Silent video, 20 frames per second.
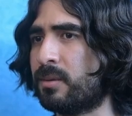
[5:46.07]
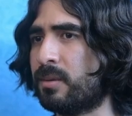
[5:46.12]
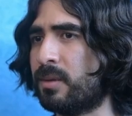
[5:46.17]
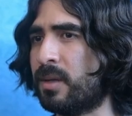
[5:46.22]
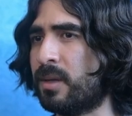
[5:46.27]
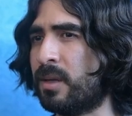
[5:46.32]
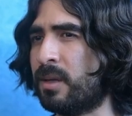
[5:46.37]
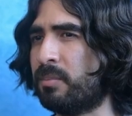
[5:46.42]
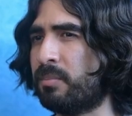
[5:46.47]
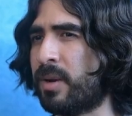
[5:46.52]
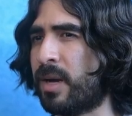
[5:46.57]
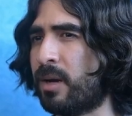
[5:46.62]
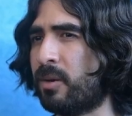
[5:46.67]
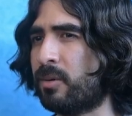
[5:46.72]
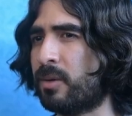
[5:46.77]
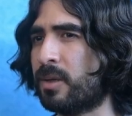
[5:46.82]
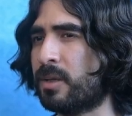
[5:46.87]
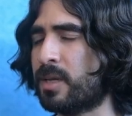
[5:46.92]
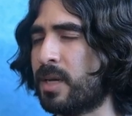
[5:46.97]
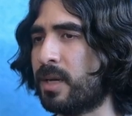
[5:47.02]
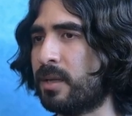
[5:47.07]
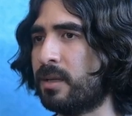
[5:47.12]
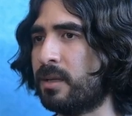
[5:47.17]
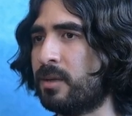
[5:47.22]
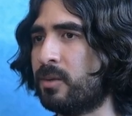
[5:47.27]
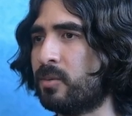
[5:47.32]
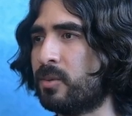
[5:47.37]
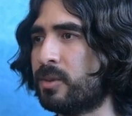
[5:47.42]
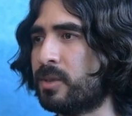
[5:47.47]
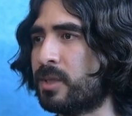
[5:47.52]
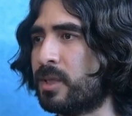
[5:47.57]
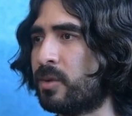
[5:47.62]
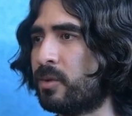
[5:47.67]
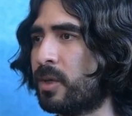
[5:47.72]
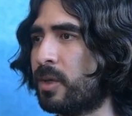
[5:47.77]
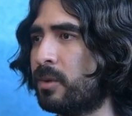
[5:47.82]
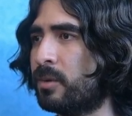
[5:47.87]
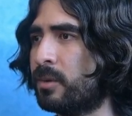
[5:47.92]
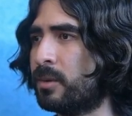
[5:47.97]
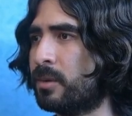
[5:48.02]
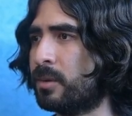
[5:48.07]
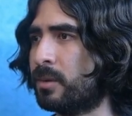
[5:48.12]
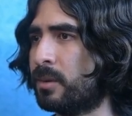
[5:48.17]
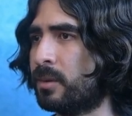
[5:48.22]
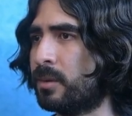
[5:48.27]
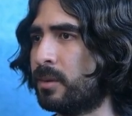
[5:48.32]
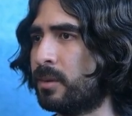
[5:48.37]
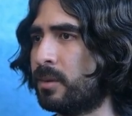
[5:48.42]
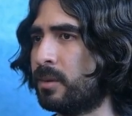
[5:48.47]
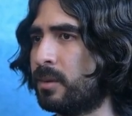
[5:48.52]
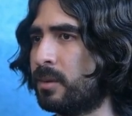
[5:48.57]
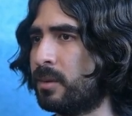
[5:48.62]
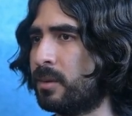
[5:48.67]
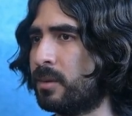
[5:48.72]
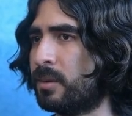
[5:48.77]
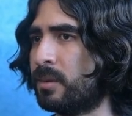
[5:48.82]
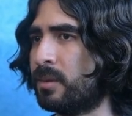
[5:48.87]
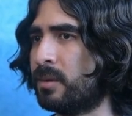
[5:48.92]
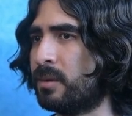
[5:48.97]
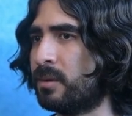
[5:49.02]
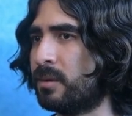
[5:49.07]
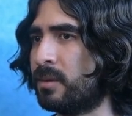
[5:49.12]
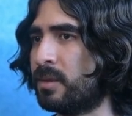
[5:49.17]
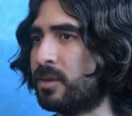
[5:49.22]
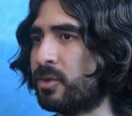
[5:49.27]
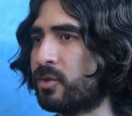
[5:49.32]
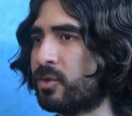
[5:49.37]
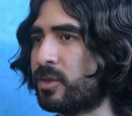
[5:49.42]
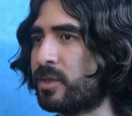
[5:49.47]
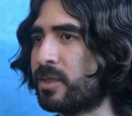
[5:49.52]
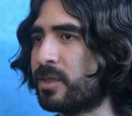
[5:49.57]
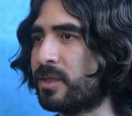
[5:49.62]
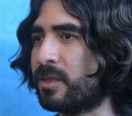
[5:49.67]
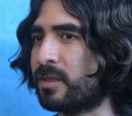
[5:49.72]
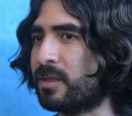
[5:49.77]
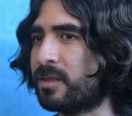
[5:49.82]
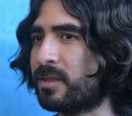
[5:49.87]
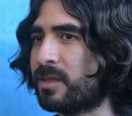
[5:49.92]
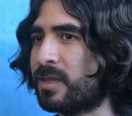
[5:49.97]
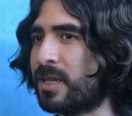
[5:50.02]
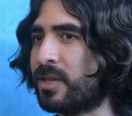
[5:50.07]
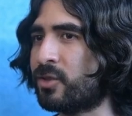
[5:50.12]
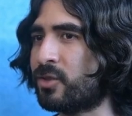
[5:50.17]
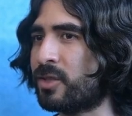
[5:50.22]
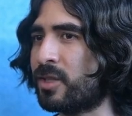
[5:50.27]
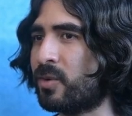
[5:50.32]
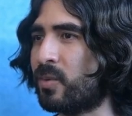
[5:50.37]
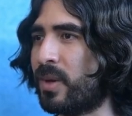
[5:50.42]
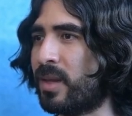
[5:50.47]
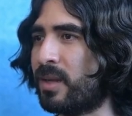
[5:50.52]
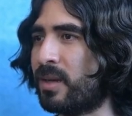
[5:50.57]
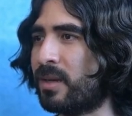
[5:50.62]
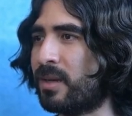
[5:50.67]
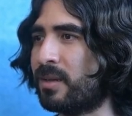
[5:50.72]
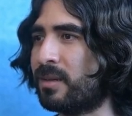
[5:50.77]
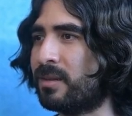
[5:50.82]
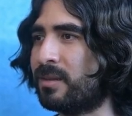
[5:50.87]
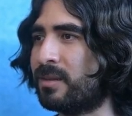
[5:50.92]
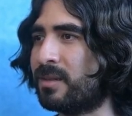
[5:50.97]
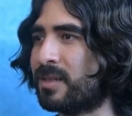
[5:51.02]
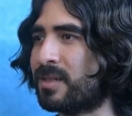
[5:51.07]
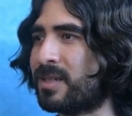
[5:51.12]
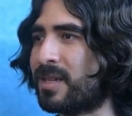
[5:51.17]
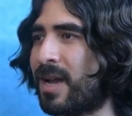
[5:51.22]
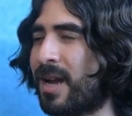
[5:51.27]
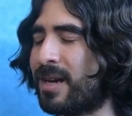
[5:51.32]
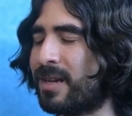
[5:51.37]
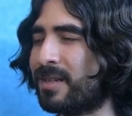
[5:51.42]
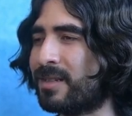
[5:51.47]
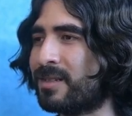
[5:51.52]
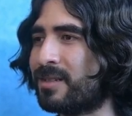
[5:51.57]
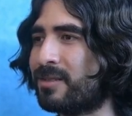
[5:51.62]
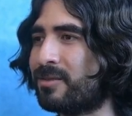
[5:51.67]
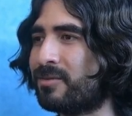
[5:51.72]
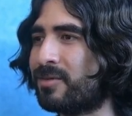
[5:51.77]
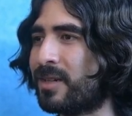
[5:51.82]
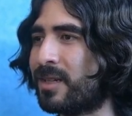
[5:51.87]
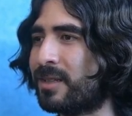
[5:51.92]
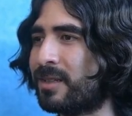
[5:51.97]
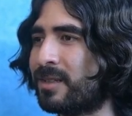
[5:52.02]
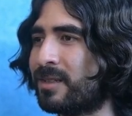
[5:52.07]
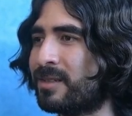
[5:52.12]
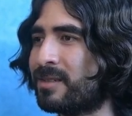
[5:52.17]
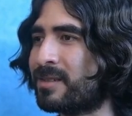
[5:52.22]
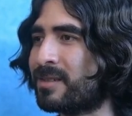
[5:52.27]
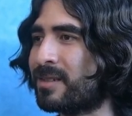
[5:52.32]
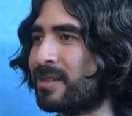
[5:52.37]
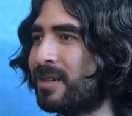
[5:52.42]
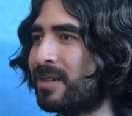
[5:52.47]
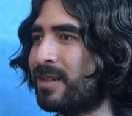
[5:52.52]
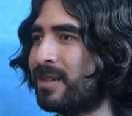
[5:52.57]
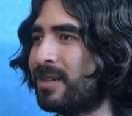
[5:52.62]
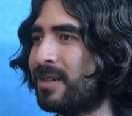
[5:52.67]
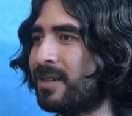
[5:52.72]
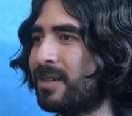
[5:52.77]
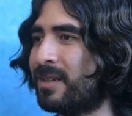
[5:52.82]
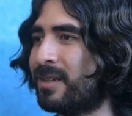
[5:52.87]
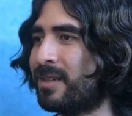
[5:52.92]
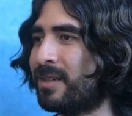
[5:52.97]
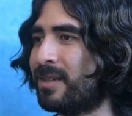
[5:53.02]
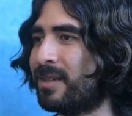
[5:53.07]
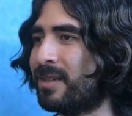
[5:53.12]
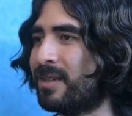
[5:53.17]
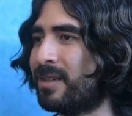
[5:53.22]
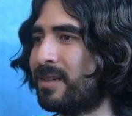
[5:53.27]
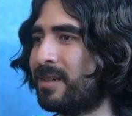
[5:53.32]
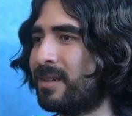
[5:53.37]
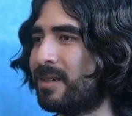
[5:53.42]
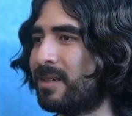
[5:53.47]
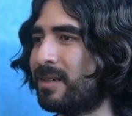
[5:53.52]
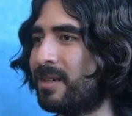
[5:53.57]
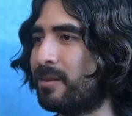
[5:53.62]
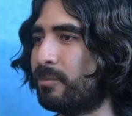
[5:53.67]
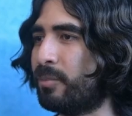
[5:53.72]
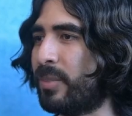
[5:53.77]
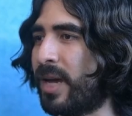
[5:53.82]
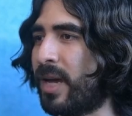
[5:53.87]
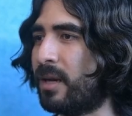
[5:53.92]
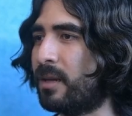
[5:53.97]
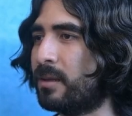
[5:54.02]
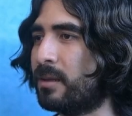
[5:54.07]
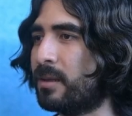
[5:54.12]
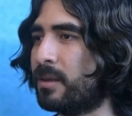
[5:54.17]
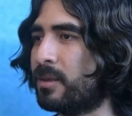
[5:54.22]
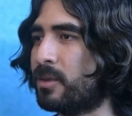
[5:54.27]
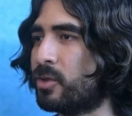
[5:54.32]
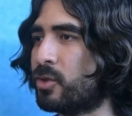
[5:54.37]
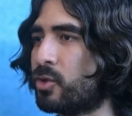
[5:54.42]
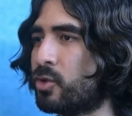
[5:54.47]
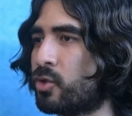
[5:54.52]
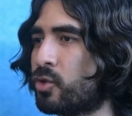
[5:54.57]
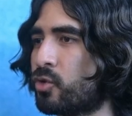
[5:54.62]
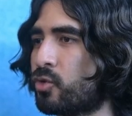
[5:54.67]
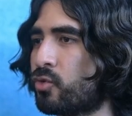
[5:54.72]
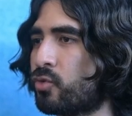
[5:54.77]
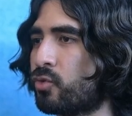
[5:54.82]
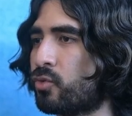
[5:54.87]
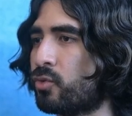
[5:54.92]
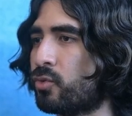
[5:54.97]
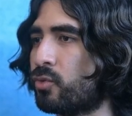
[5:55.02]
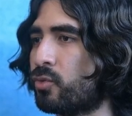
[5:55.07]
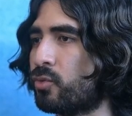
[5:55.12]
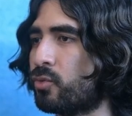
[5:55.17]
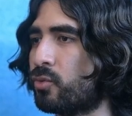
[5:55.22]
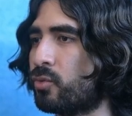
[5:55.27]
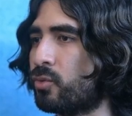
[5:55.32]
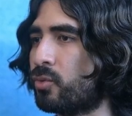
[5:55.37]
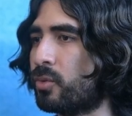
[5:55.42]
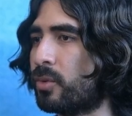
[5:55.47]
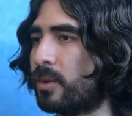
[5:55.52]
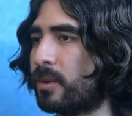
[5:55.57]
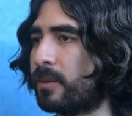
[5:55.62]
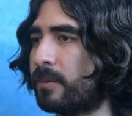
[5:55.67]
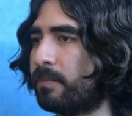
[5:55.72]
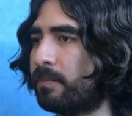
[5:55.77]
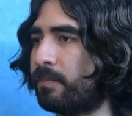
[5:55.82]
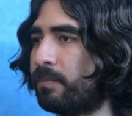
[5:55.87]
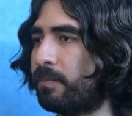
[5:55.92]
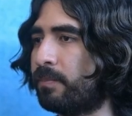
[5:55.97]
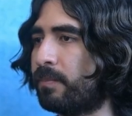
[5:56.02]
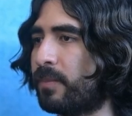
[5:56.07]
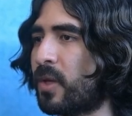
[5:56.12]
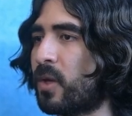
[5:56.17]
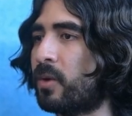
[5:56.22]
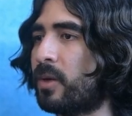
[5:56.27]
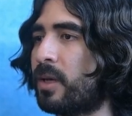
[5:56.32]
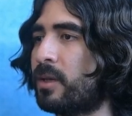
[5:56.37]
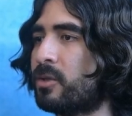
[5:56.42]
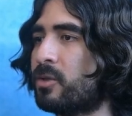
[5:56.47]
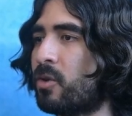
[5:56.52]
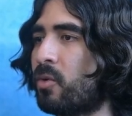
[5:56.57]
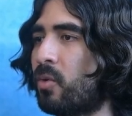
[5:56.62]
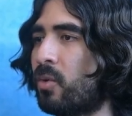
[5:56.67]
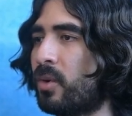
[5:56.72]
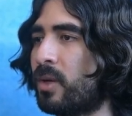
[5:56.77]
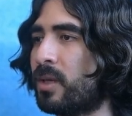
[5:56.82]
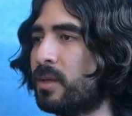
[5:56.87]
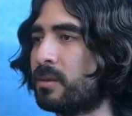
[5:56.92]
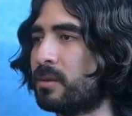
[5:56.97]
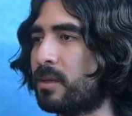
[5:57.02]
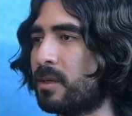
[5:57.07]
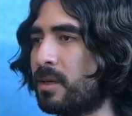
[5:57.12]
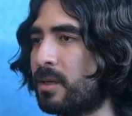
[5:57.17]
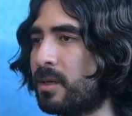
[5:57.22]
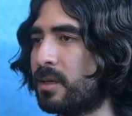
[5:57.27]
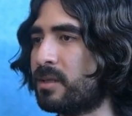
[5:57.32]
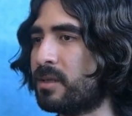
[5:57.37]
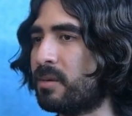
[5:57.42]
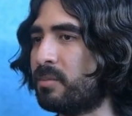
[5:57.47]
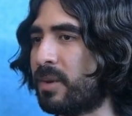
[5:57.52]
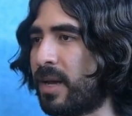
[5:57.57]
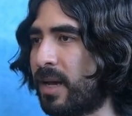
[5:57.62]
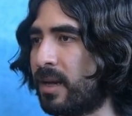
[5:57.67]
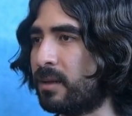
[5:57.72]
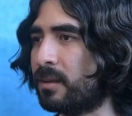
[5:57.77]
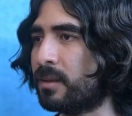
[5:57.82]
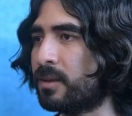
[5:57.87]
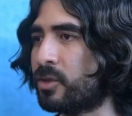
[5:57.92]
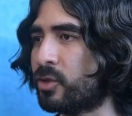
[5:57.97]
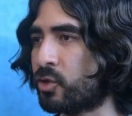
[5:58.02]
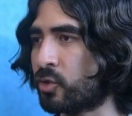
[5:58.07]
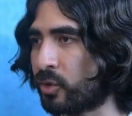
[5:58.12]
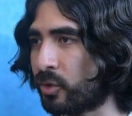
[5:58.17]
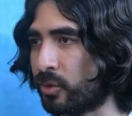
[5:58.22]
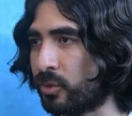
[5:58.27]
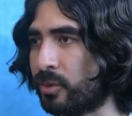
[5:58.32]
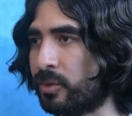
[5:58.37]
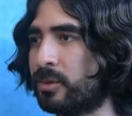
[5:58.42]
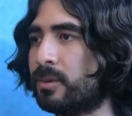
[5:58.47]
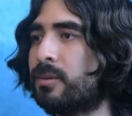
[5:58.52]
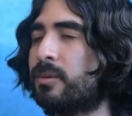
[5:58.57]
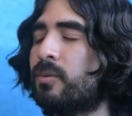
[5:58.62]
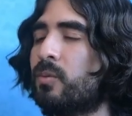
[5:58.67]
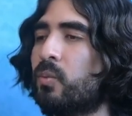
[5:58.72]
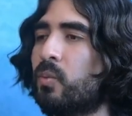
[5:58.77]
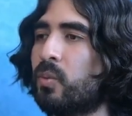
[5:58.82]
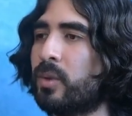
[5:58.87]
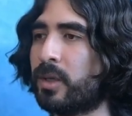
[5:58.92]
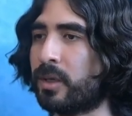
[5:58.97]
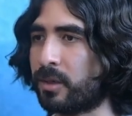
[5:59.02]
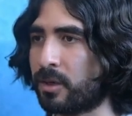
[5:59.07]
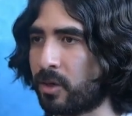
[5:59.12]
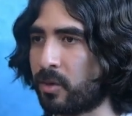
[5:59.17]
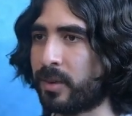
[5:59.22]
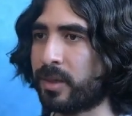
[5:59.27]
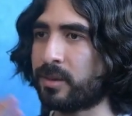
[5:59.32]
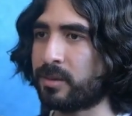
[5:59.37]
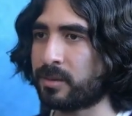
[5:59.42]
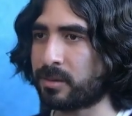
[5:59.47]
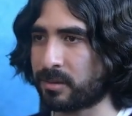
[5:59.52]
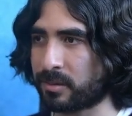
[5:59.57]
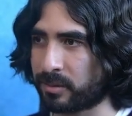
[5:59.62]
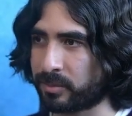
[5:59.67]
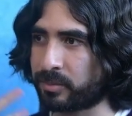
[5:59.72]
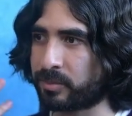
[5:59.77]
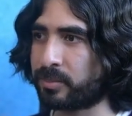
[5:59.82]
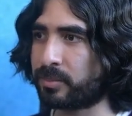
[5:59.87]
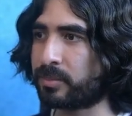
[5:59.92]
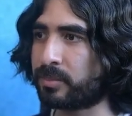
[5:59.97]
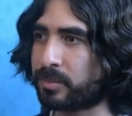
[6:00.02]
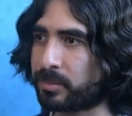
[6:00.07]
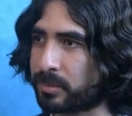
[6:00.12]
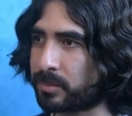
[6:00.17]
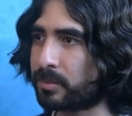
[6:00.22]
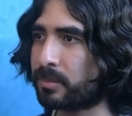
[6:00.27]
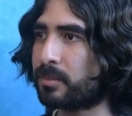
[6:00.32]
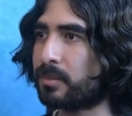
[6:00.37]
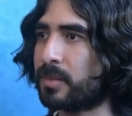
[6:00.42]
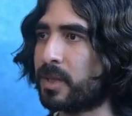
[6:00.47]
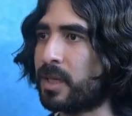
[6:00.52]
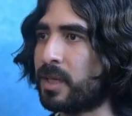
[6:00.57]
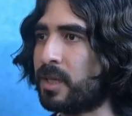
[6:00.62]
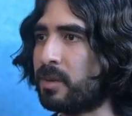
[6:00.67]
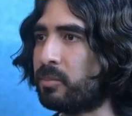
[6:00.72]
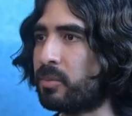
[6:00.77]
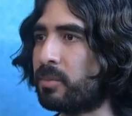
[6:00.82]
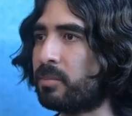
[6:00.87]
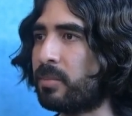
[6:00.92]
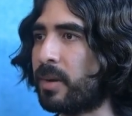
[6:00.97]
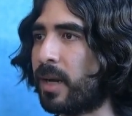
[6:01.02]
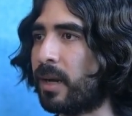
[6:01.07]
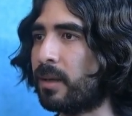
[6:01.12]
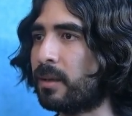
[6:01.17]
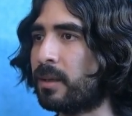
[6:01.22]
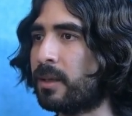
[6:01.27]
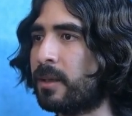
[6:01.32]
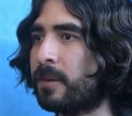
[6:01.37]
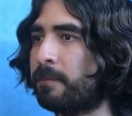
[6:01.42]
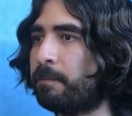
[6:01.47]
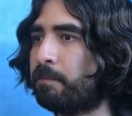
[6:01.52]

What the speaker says: and power attack equals 0. This is interesting. This is an interesting way that I decided to define this. Battle is true. Okay, so as long as the battle is true, we are going to keep battling.